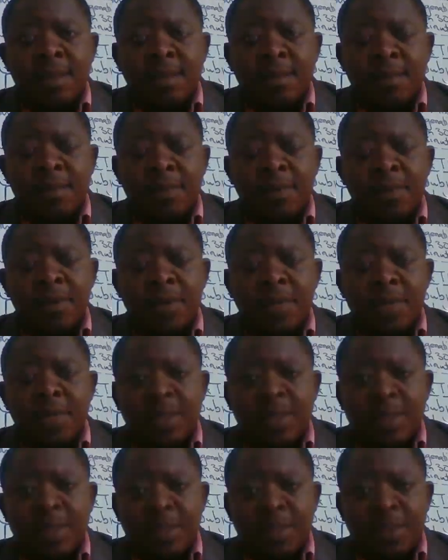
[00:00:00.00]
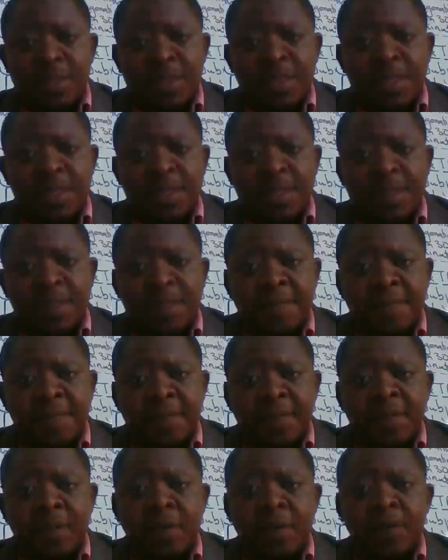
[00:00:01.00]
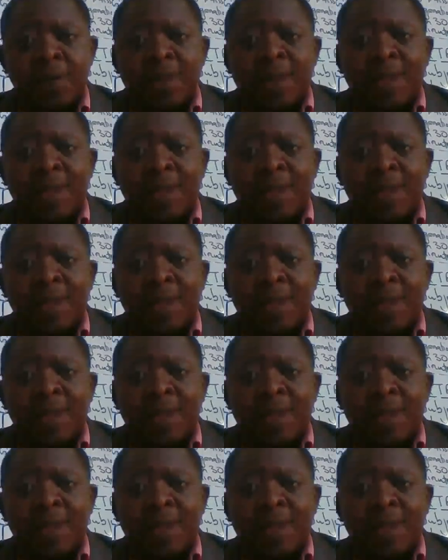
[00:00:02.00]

full knowledge or division of